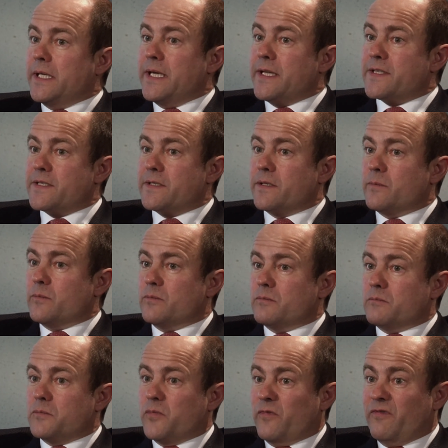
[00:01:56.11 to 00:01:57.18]
it's a
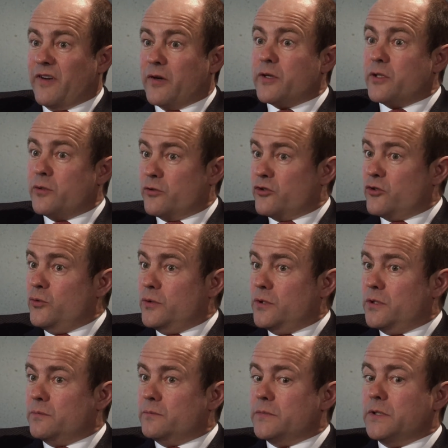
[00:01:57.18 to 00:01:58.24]
very good
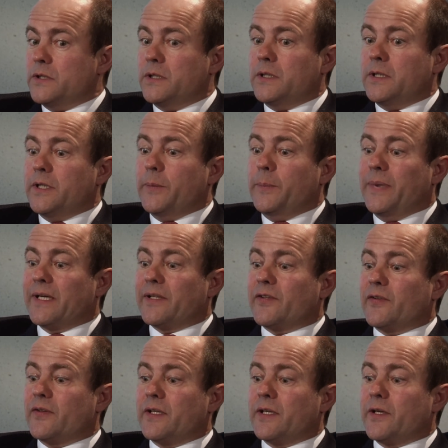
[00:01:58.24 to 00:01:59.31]
tool,
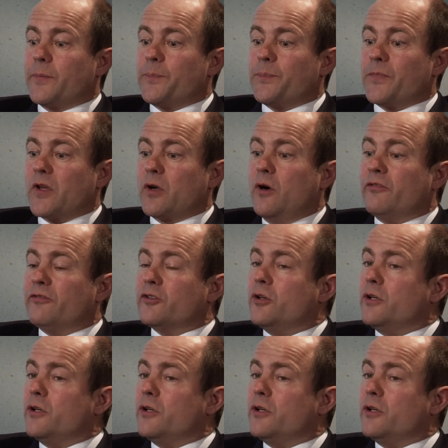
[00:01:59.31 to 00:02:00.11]
but um, of